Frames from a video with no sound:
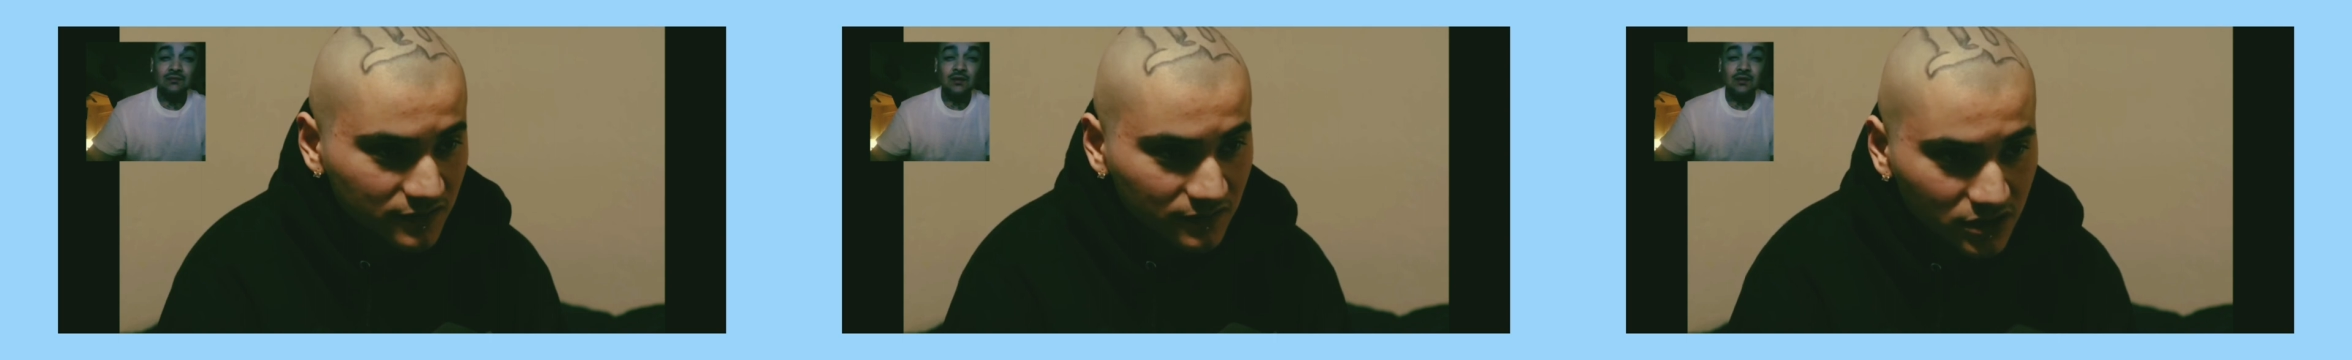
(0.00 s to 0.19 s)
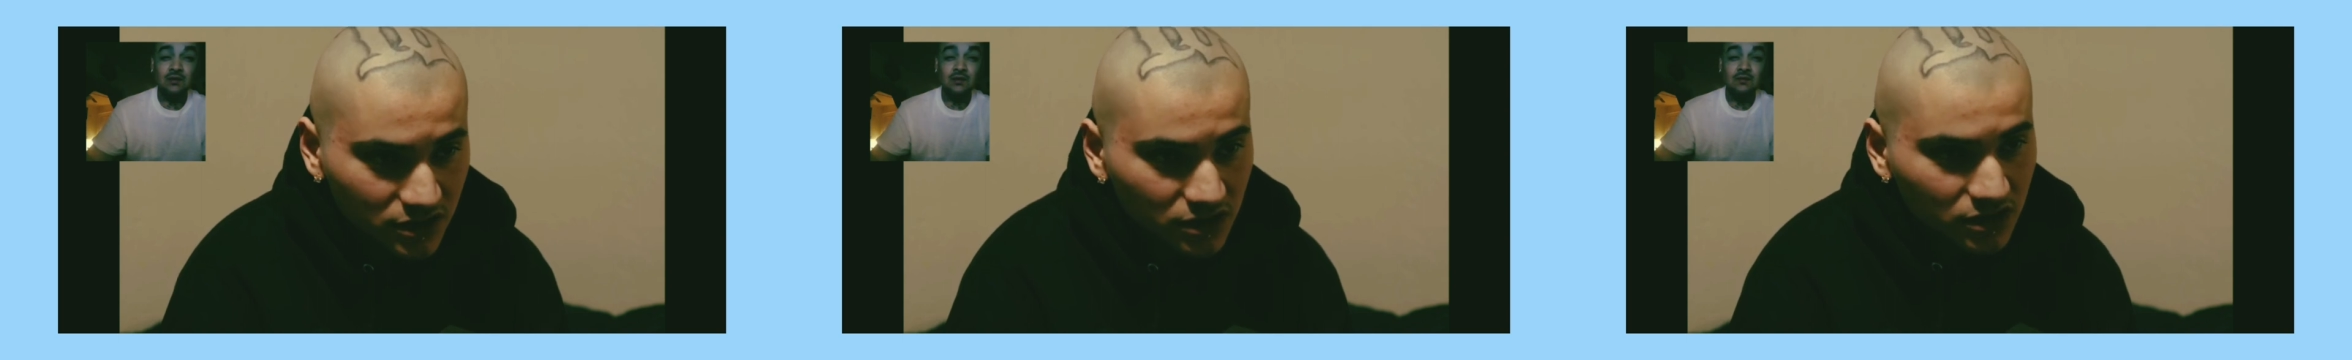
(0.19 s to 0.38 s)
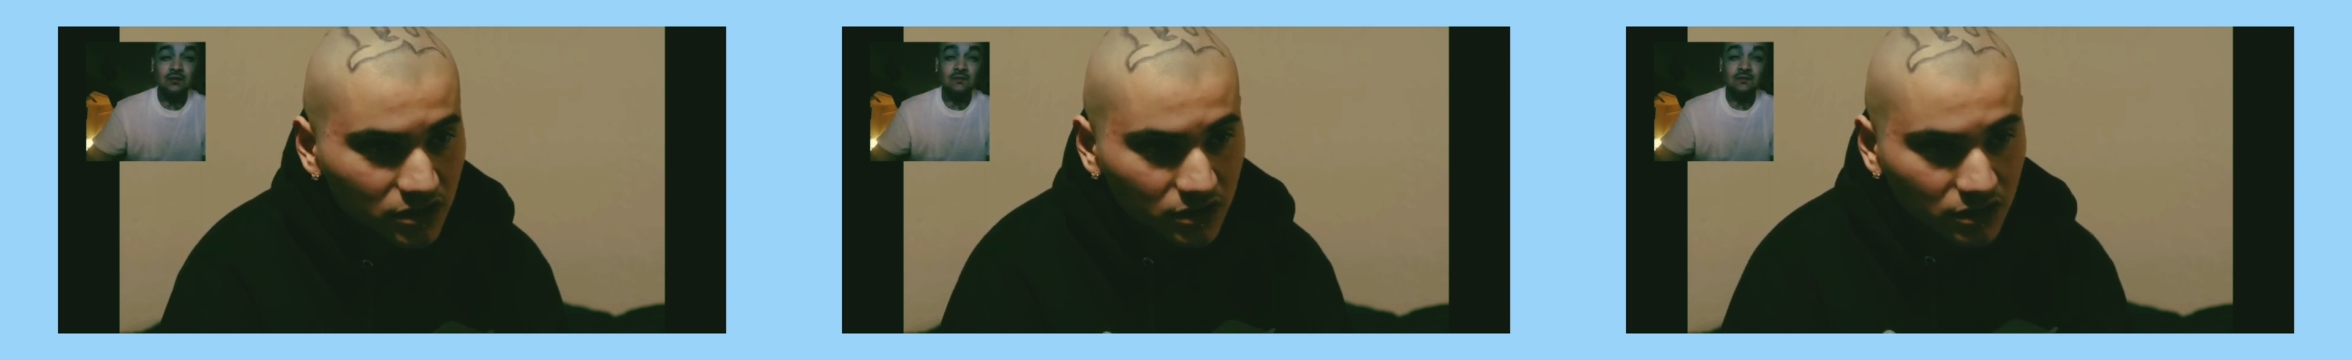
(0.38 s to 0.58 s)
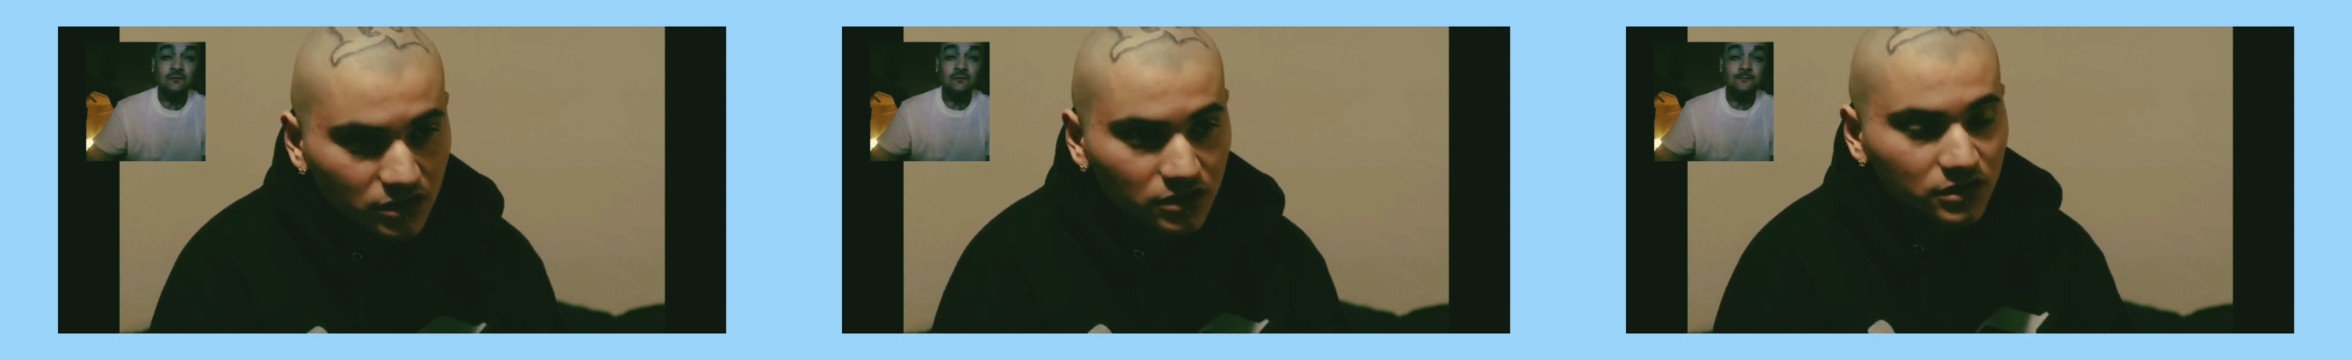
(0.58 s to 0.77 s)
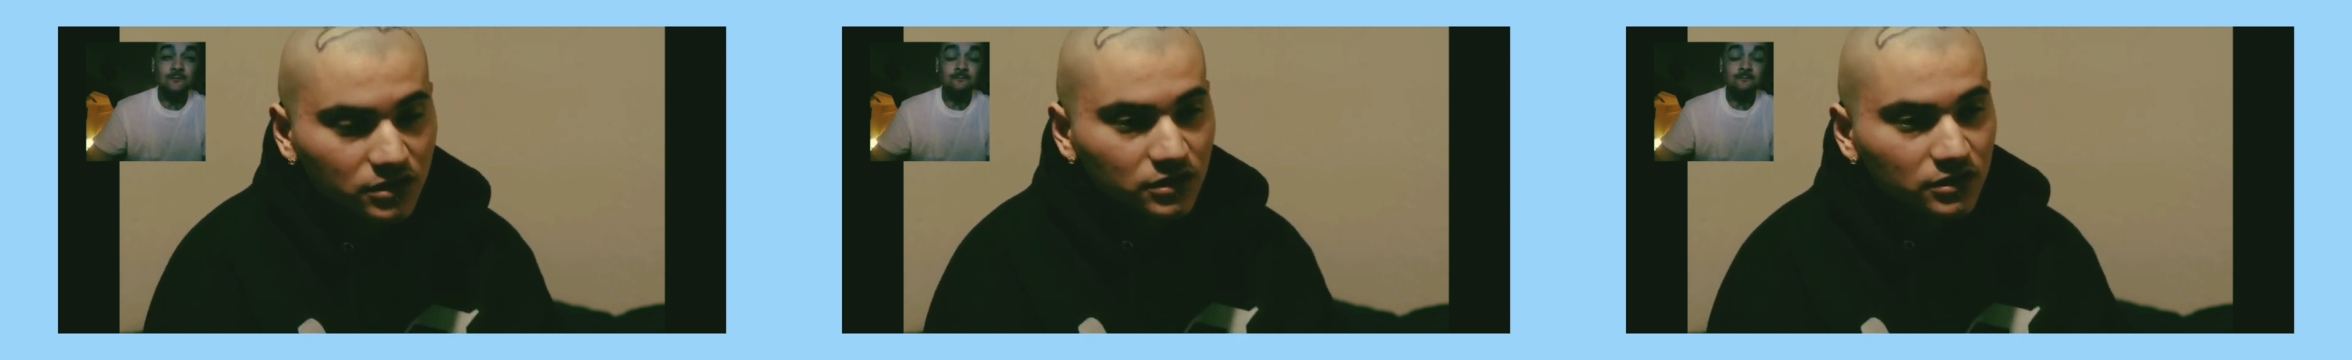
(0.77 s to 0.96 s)
was 15.
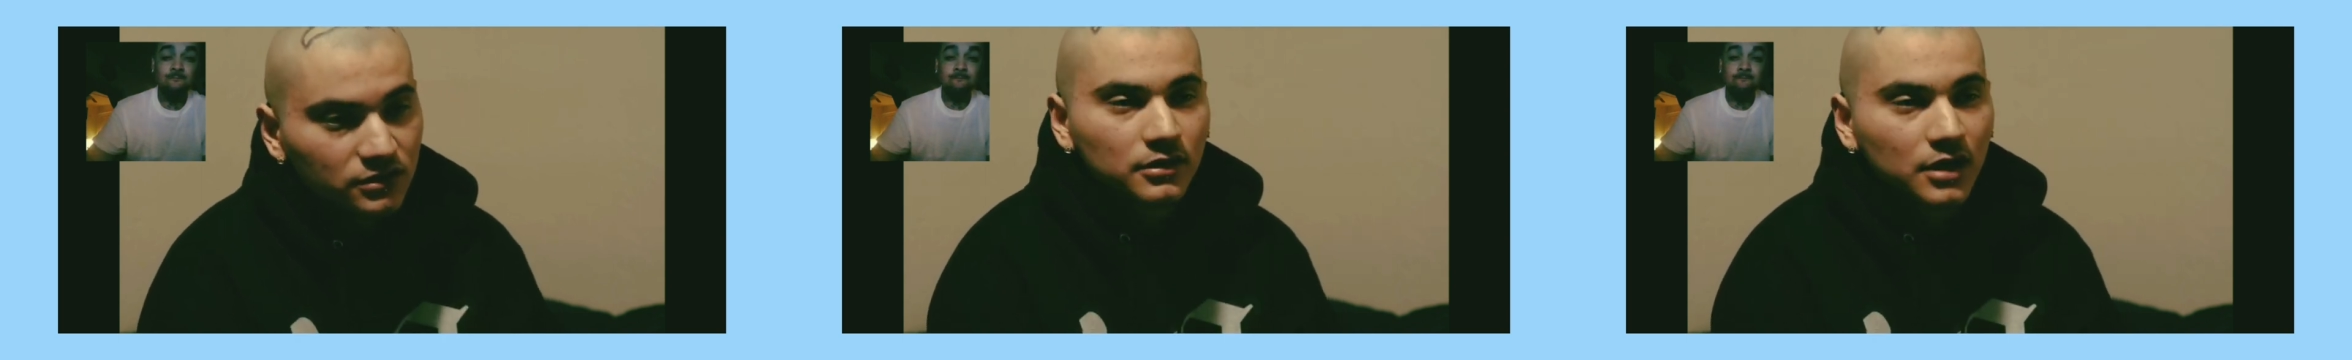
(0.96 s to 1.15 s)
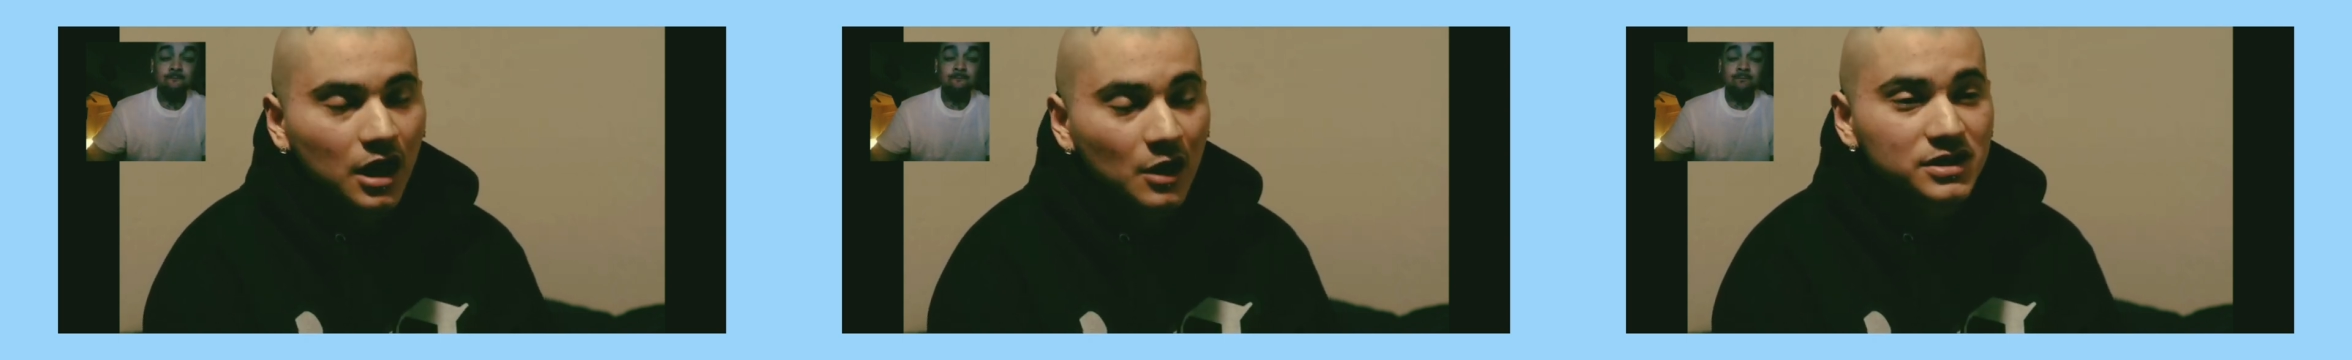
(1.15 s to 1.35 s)
I